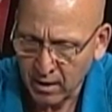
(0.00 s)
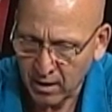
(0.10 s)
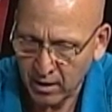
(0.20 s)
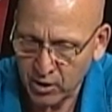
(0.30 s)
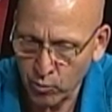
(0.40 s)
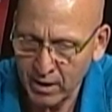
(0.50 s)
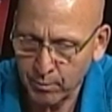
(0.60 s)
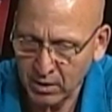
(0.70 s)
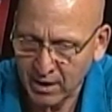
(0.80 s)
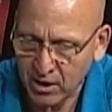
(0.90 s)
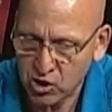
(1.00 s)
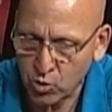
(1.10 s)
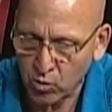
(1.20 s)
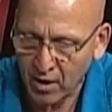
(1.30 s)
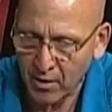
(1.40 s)
Uh, you really put that
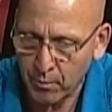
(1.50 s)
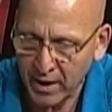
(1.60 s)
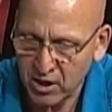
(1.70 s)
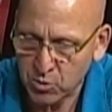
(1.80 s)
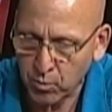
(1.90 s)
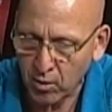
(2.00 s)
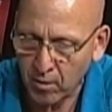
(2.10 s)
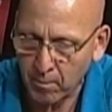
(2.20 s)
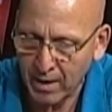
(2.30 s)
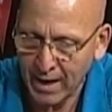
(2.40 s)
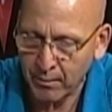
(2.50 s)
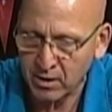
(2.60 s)
school on the baseball map,